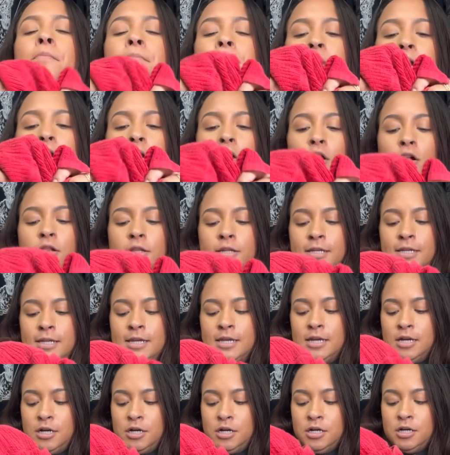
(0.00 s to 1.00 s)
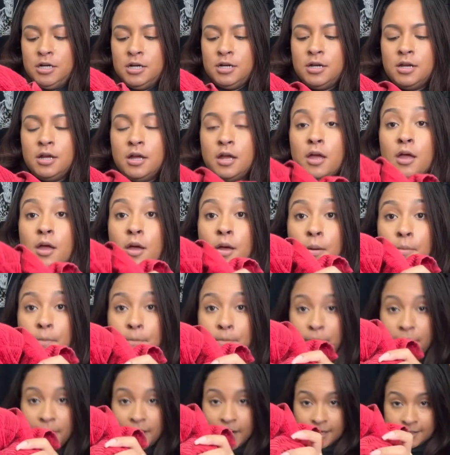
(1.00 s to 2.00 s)
They're all in here,
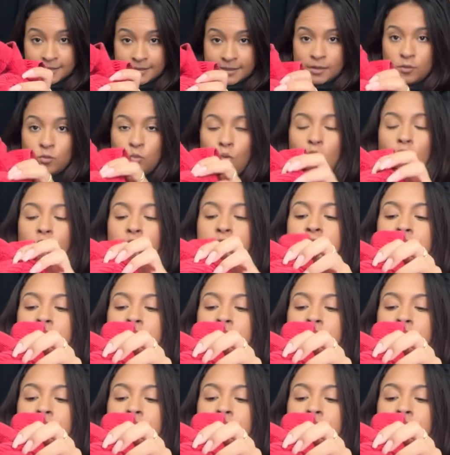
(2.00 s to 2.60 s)
but I did wash